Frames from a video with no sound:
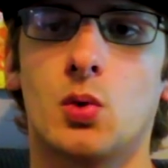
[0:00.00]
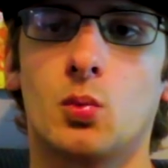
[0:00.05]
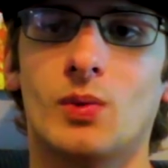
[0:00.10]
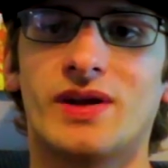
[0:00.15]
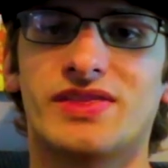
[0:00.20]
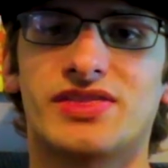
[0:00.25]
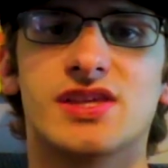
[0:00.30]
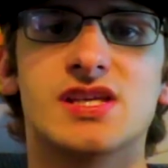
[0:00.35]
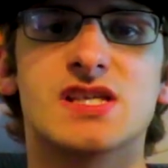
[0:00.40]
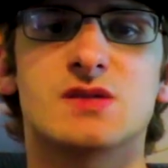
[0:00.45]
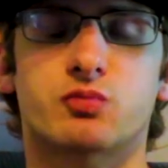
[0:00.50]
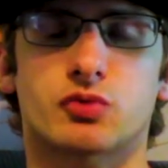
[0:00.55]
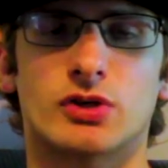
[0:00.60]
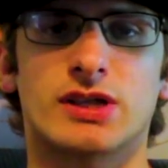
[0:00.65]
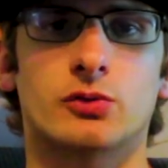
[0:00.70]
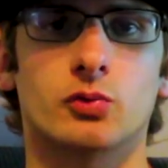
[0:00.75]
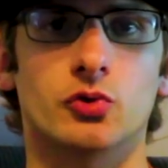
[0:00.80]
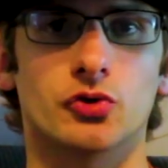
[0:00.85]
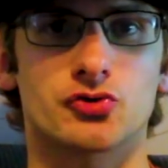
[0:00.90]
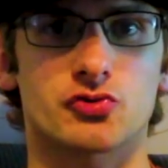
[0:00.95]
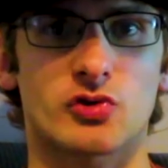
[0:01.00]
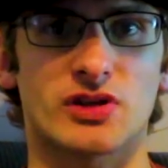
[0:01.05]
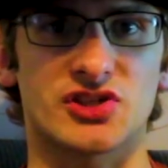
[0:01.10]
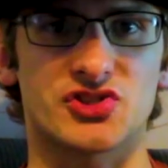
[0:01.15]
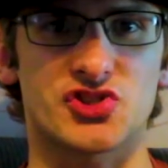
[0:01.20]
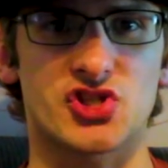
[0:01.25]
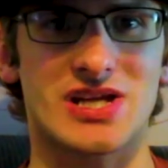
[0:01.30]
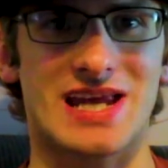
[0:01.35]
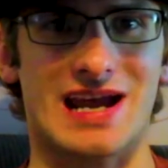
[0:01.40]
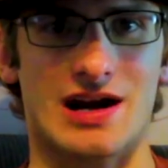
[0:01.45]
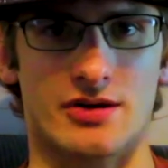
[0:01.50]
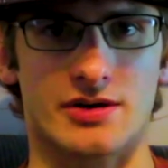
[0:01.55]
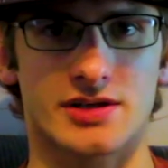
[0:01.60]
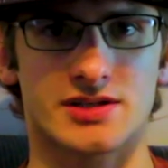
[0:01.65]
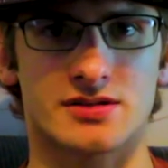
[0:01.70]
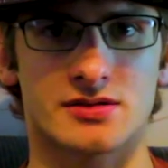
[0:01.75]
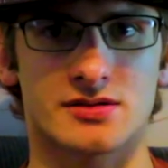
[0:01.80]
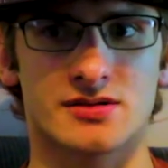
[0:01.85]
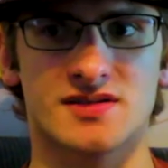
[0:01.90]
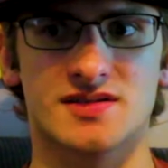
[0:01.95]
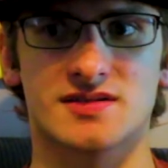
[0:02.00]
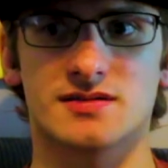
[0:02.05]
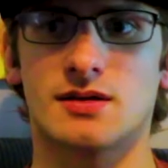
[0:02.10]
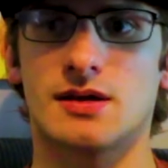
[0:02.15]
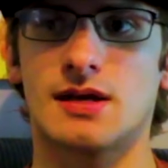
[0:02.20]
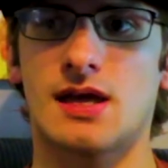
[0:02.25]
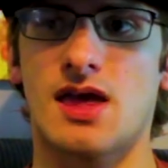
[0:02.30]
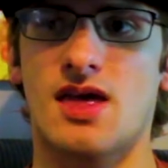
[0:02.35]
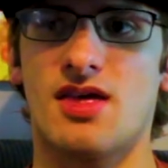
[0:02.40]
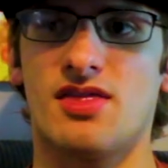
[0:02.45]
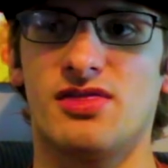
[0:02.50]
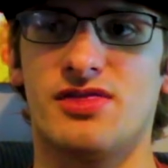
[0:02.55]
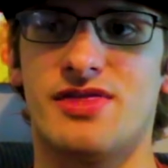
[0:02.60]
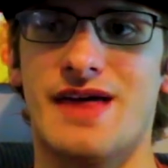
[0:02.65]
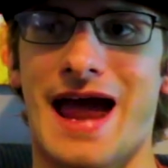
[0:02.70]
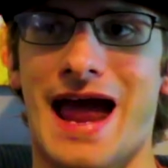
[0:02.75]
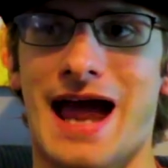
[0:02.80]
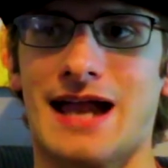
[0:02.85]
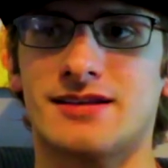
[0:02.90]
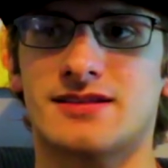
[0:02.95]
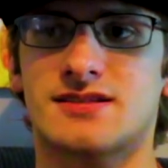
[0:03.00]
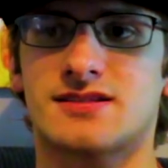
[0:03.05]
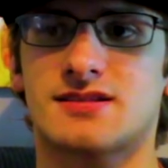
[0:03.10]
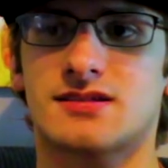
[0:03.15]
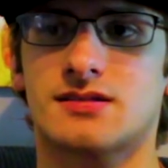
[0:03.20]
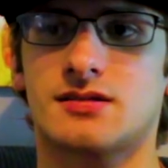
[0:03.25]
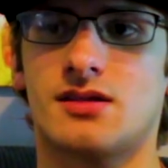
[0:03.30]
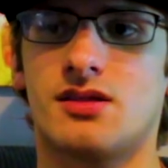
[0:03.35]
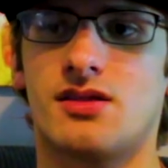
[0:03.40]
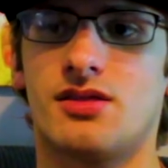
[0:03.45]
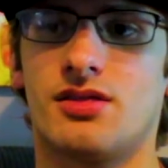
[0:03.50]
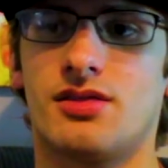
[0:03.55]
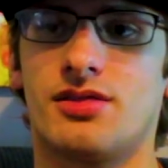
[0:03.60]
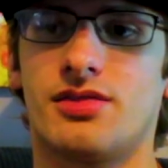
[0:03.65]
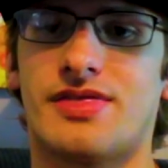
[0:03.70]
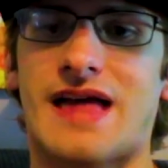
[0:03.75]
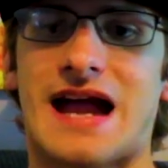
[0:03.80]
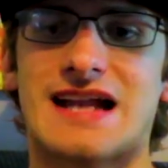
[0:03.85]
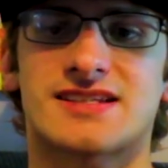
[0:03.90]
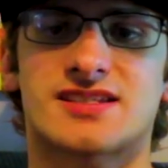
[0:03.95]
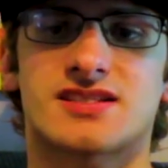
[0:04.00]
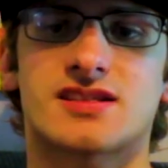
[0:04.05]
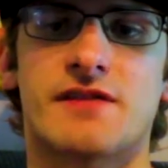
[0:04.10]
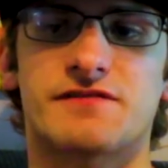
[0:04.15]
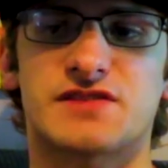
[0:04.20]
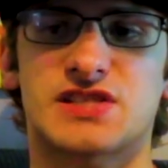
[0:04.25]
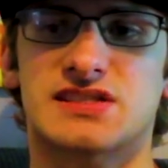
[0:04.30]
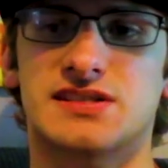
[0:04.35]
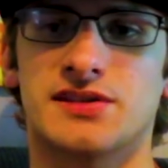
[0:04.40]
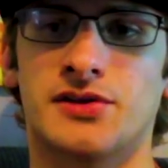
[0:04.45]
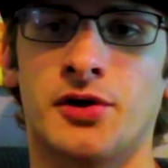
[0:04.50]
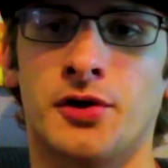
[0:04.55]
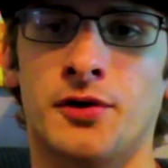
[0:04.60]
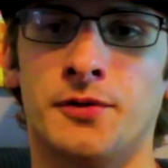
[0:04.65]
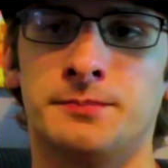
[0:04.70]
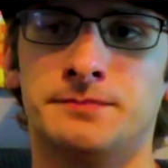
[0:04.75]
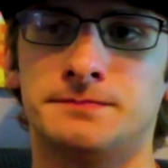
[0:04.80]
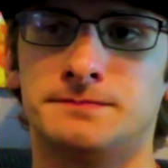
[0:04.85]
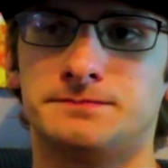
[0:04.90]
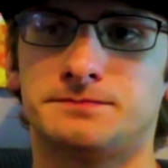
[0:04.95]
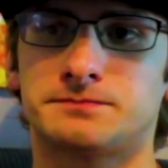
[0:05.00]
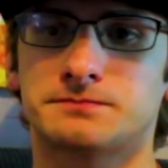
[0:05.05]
with these prequel trilogy characters that stuff still,